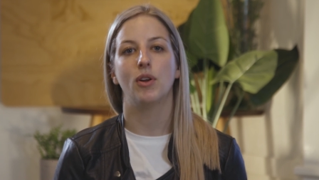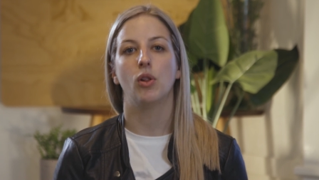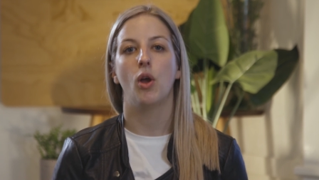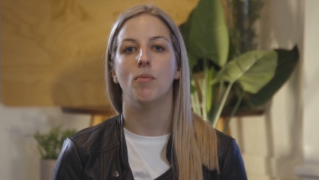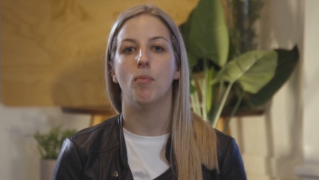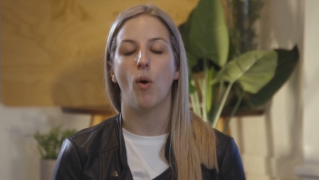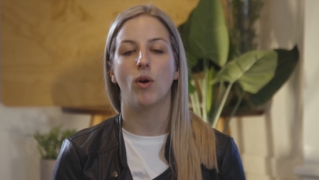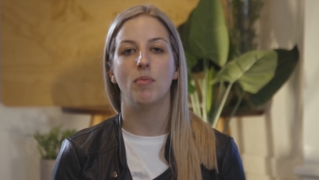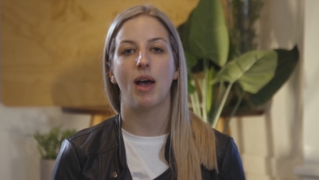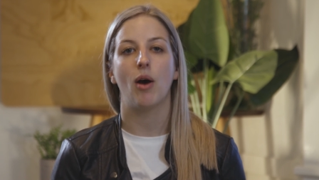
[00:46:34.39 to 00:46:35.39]
to learn
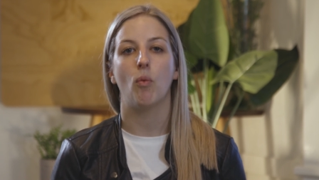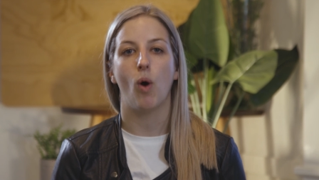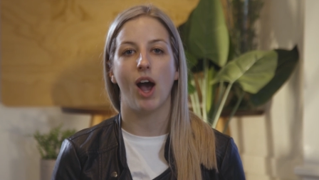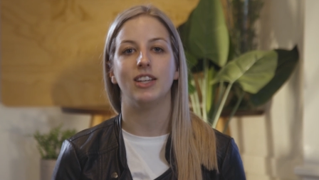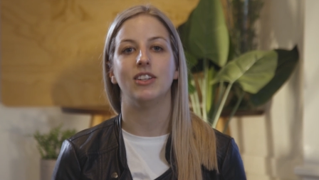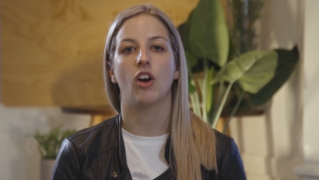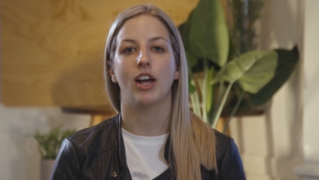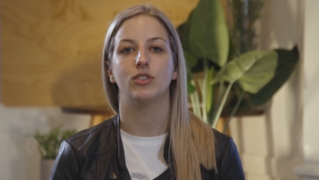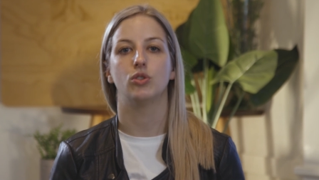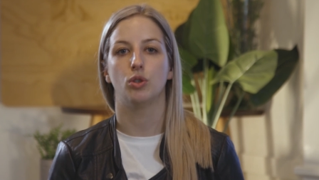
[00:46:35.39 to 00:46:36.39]
more about why you
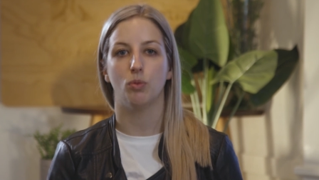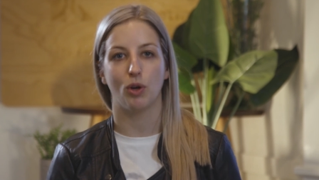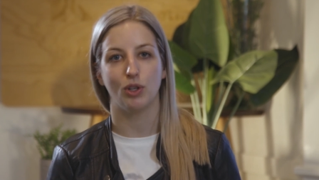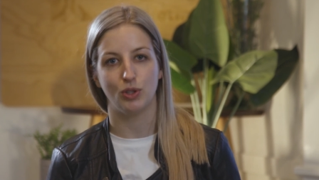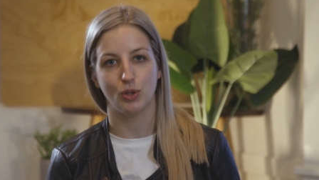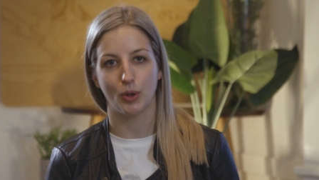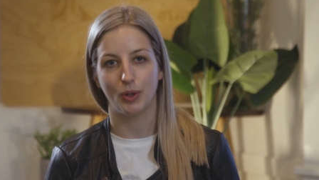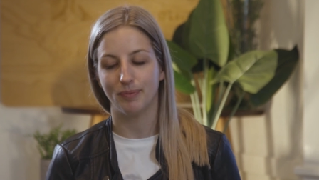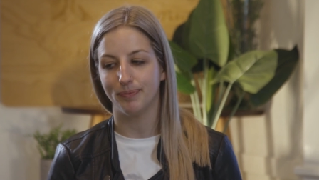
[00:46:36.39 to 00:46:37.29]
guys do what you do.